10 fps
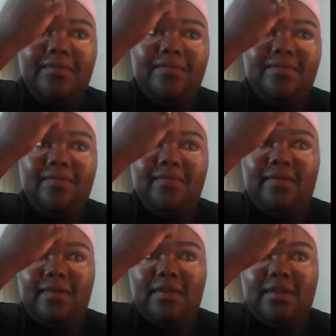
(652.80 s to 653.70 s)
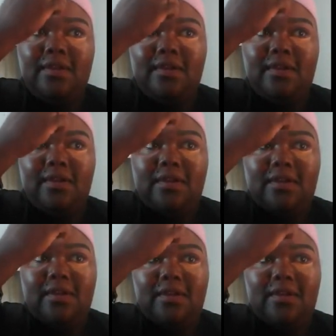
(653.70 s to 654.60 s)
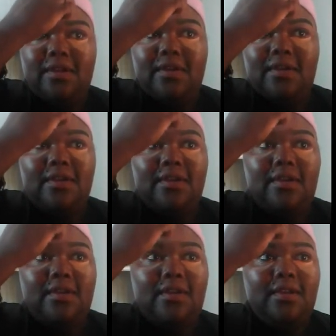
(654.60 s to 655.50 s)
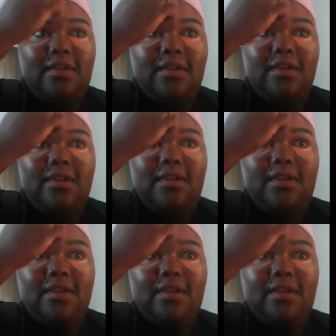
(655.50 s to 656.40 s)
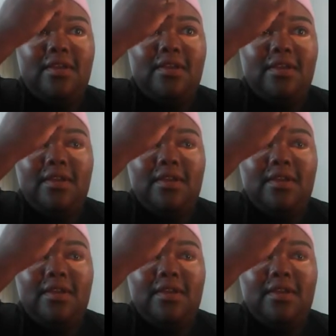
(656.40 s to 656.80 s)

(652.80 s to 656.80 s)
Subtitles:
(no one is talking)